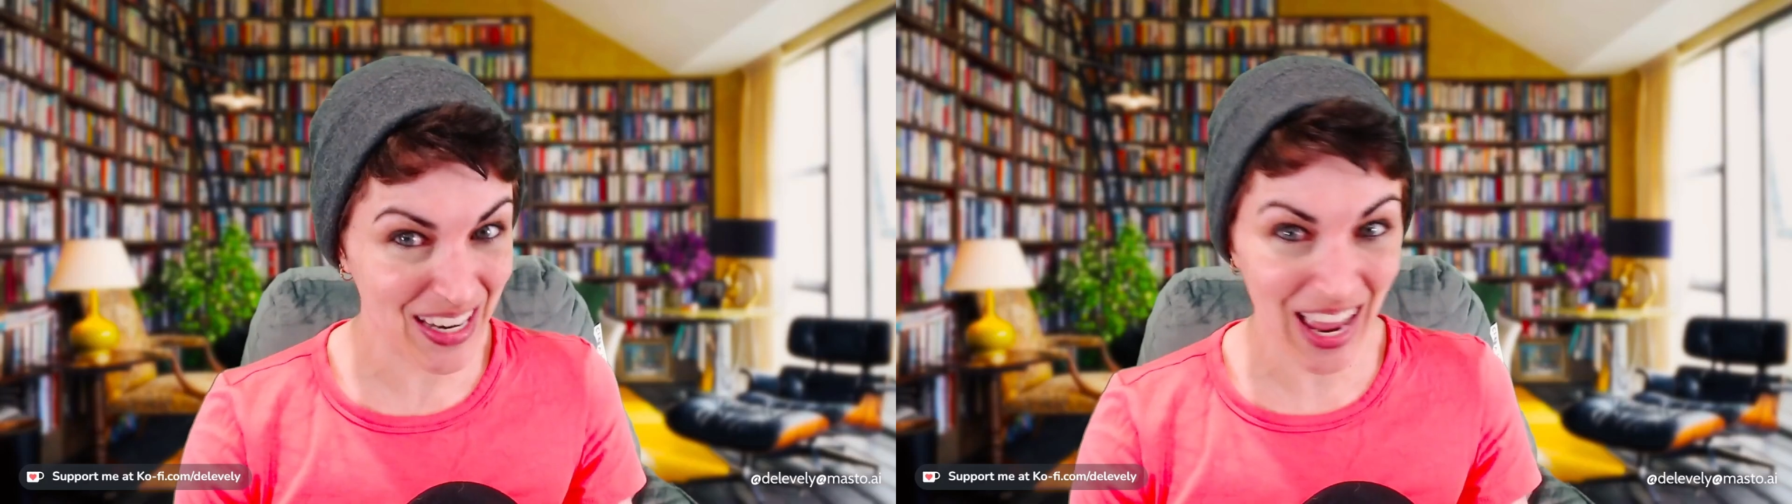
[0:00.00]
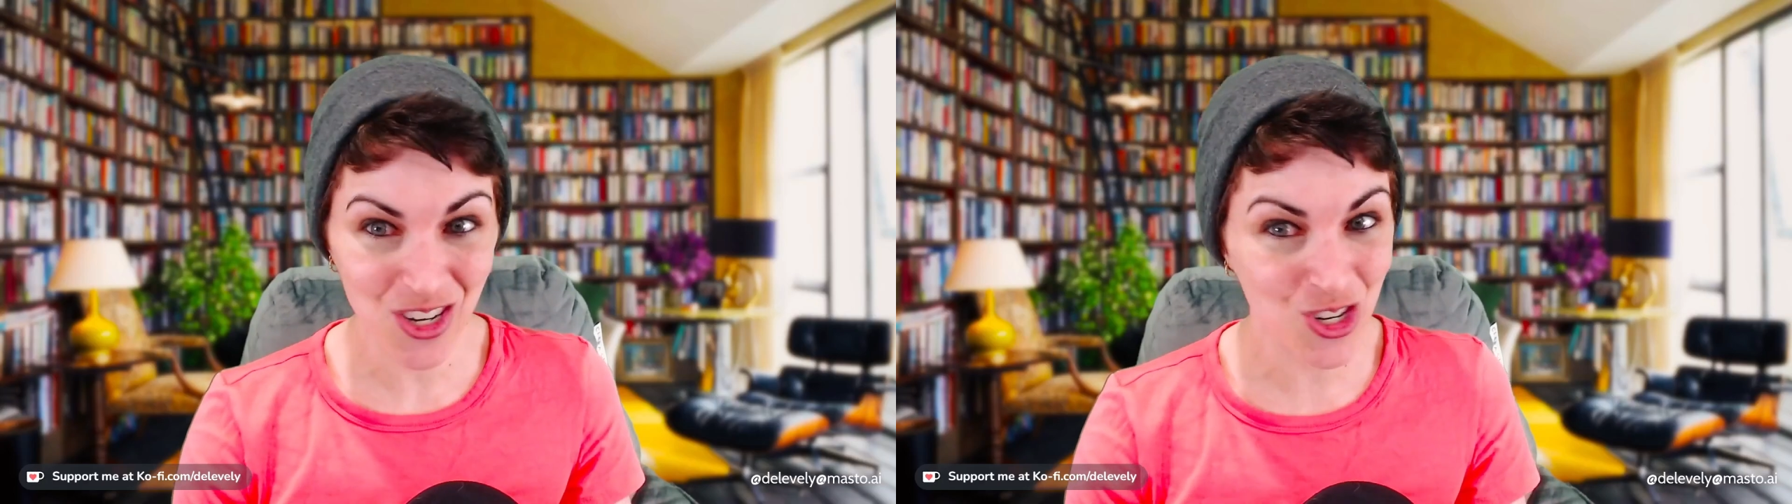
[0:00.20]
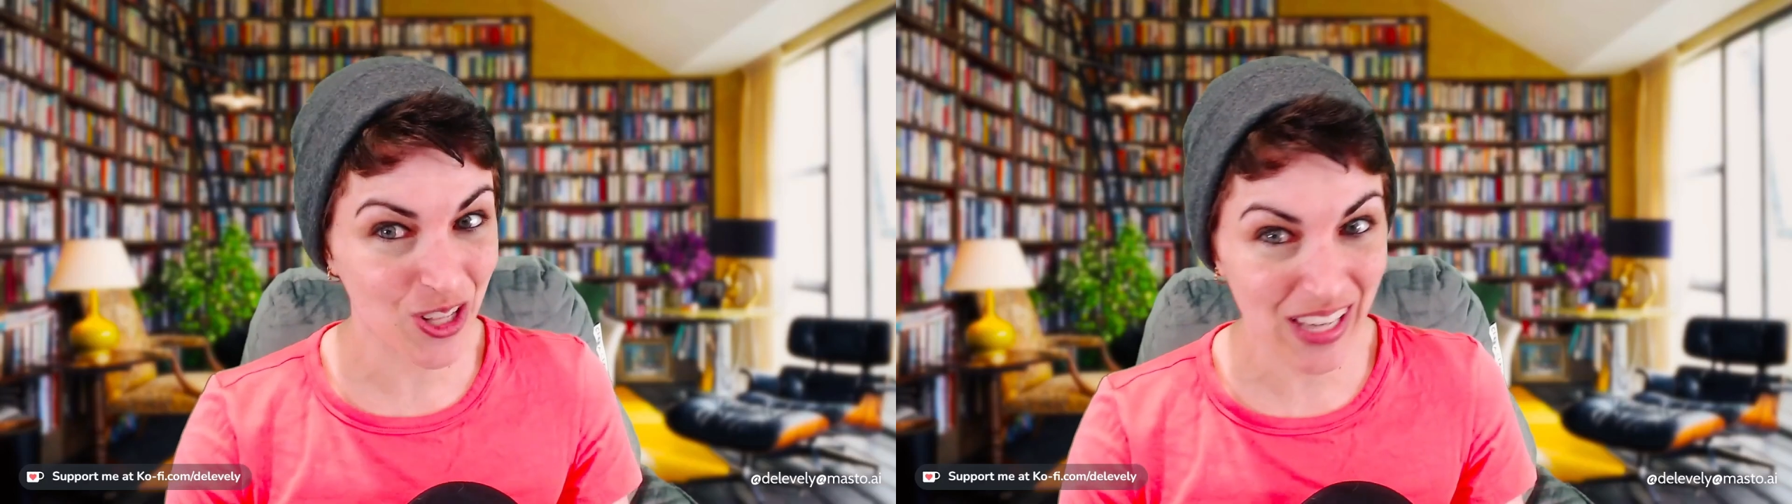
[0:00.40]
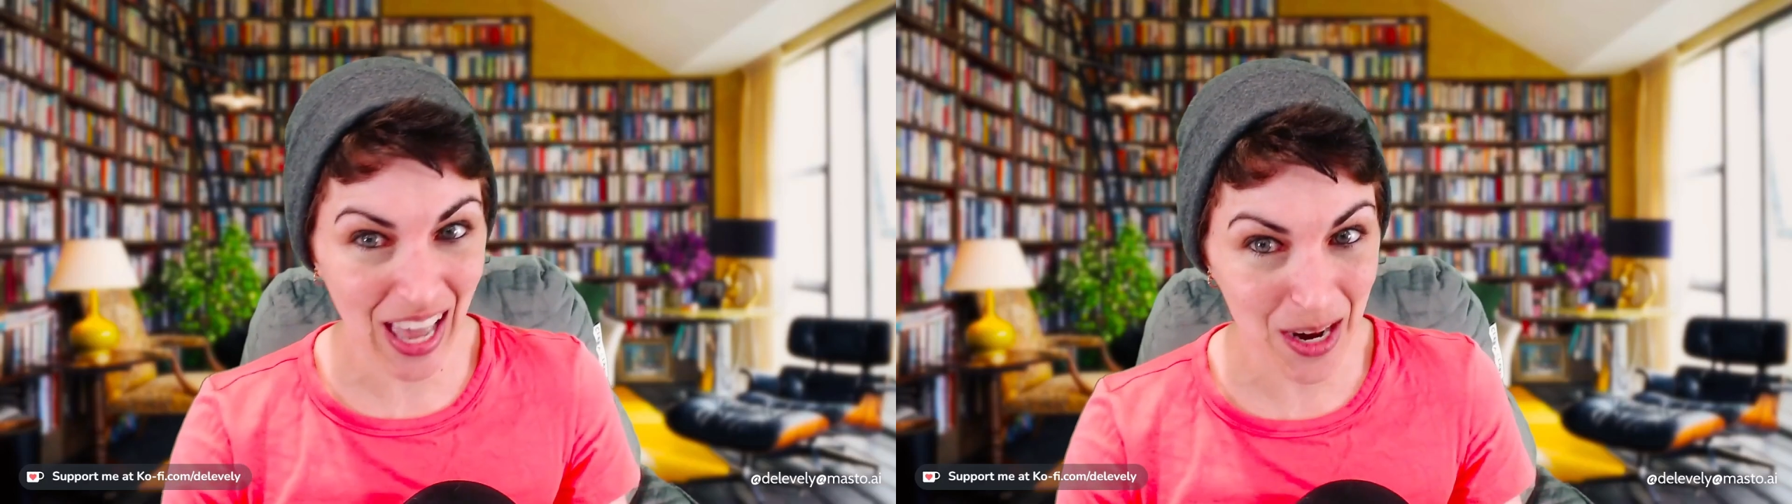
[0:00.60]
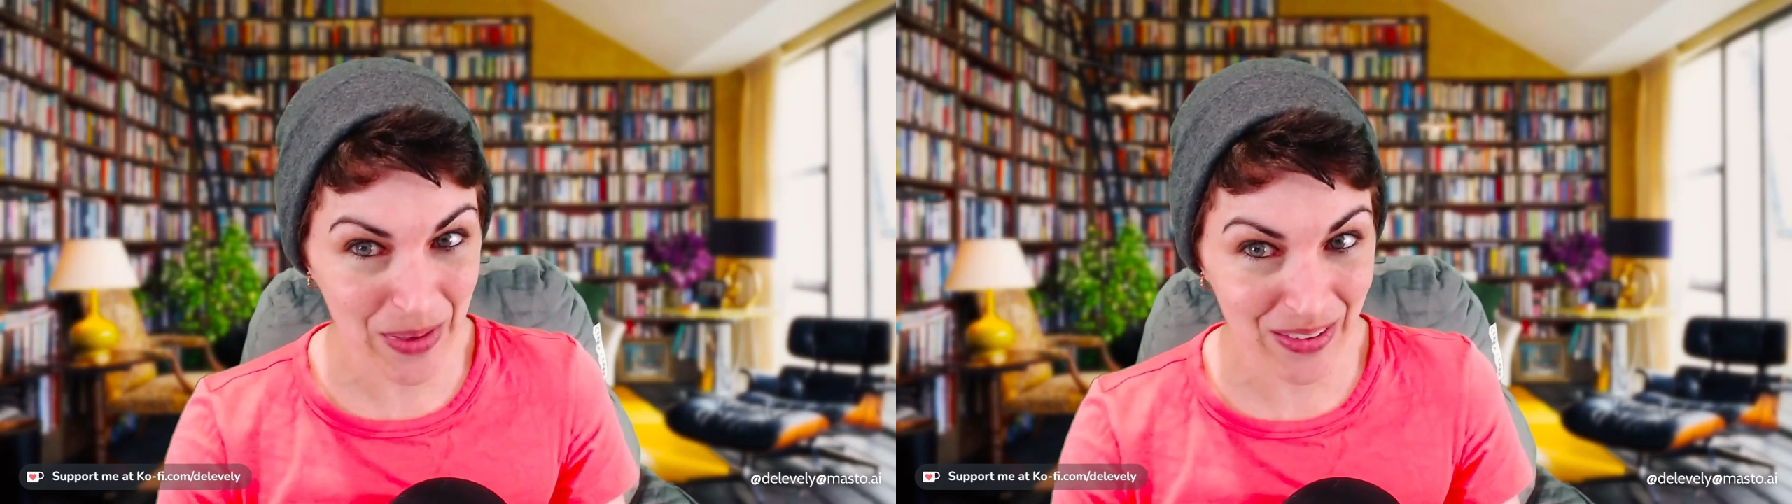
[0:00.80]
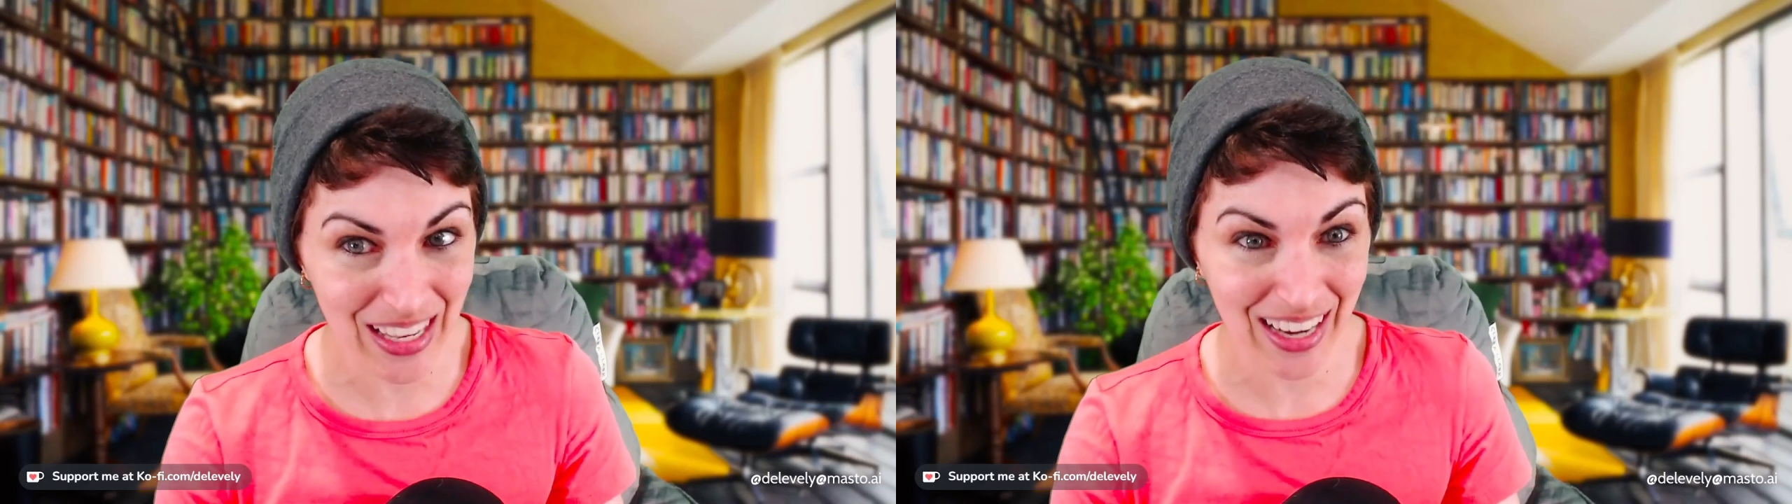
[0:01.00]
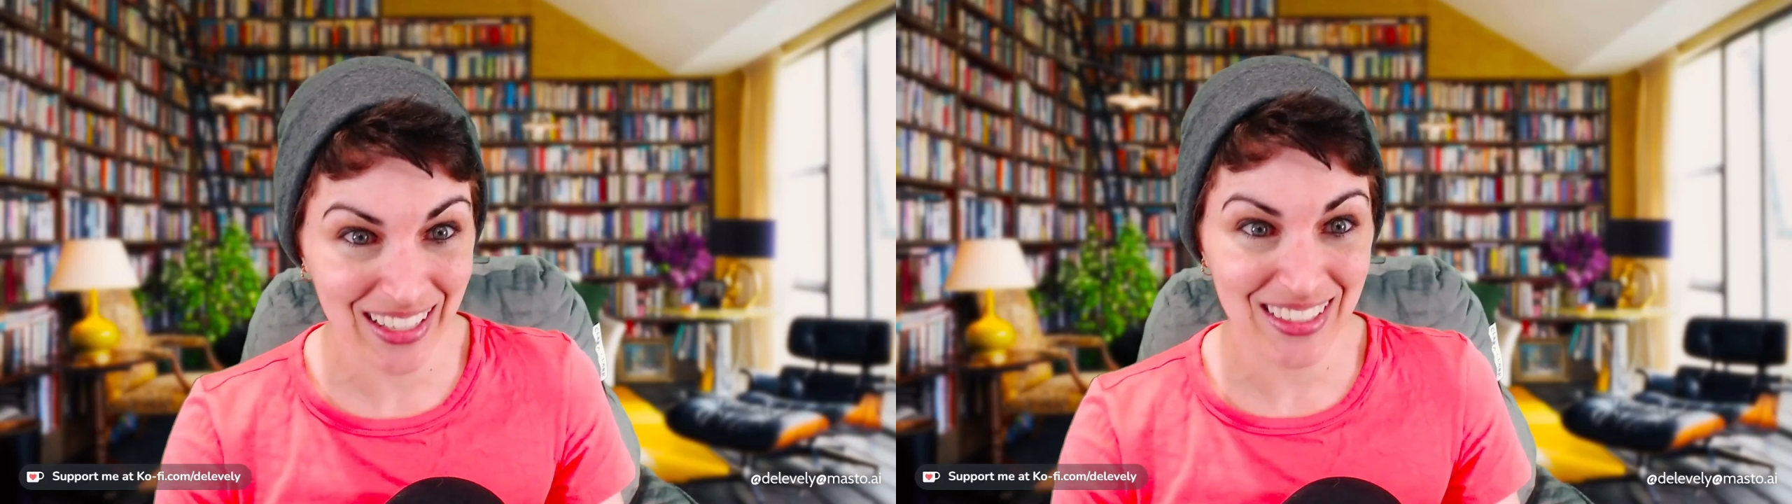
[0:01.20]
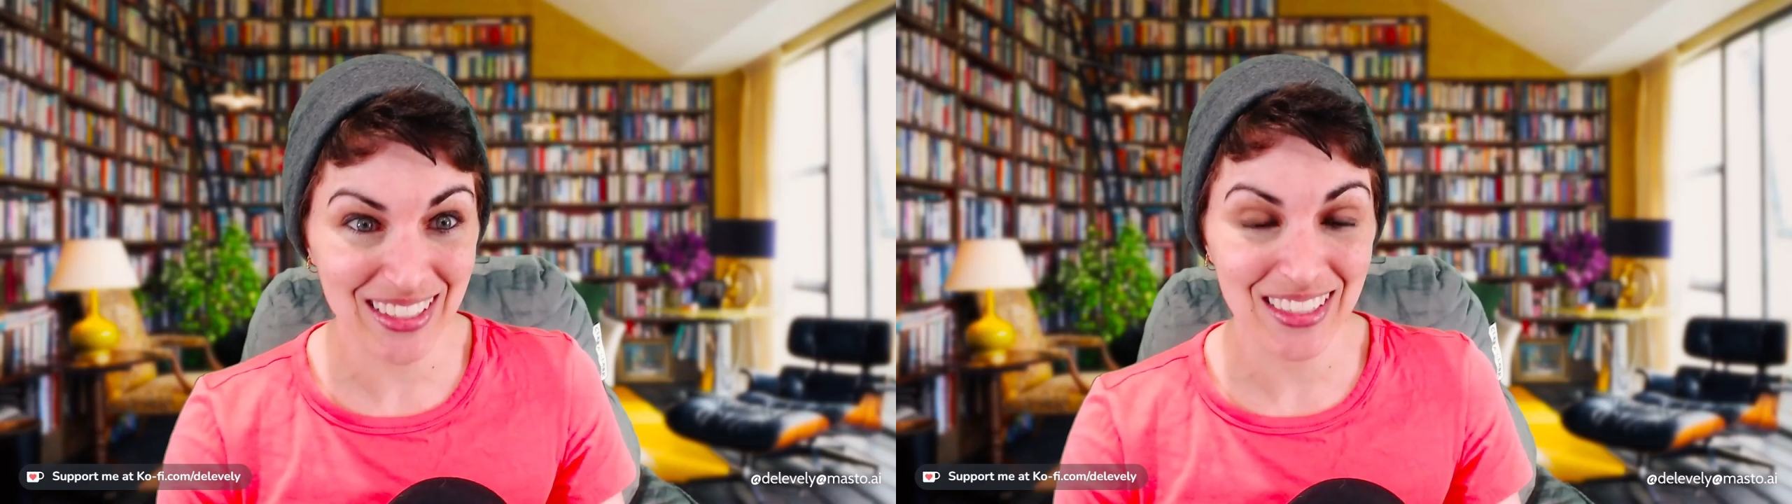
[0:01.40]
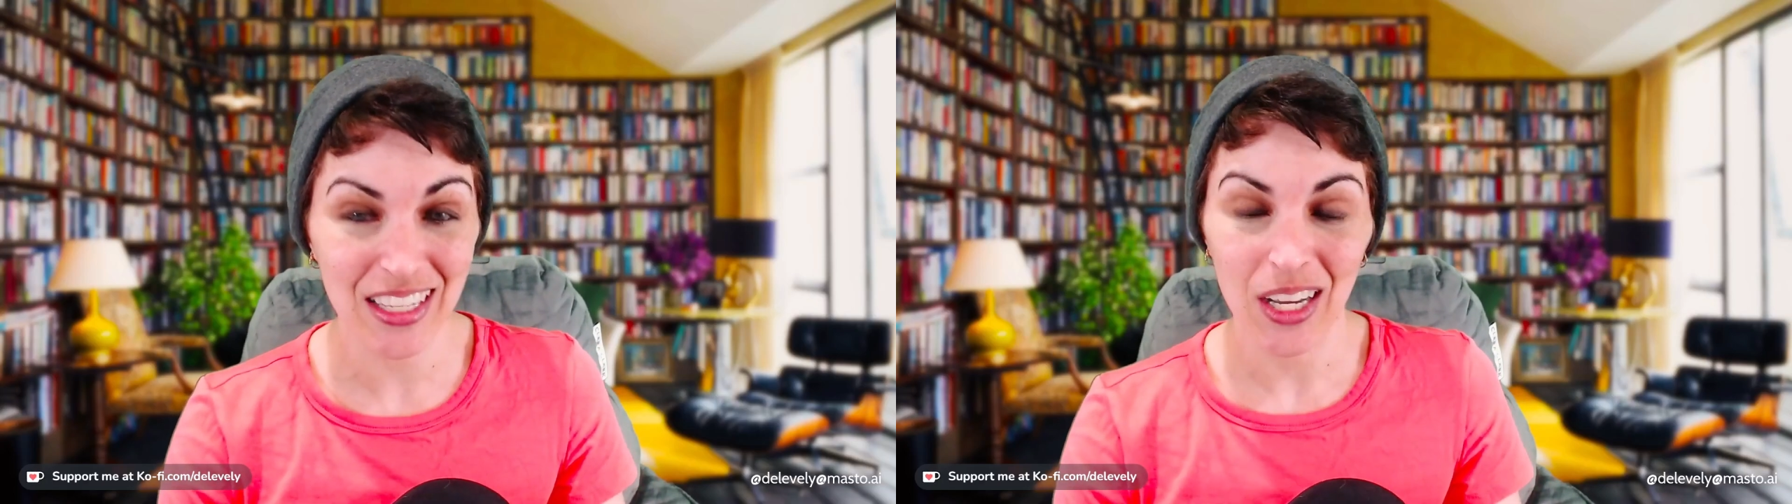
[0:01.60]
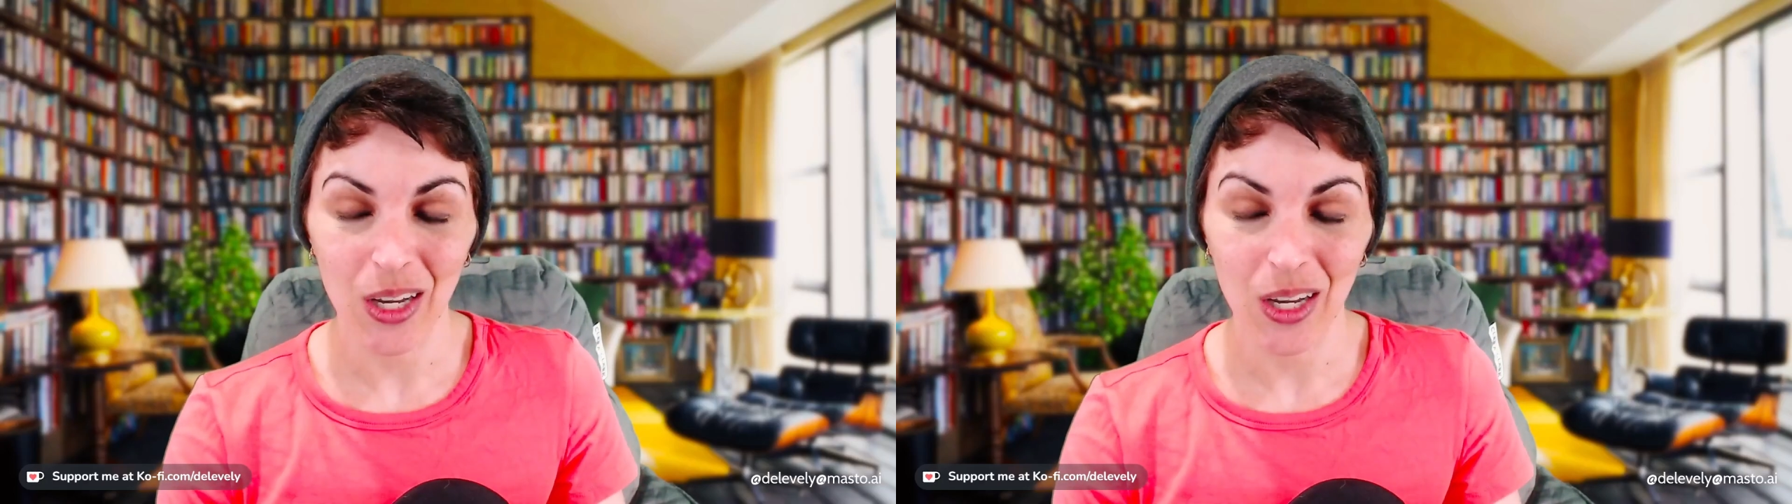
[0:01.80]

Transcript: National Academy of Sciences.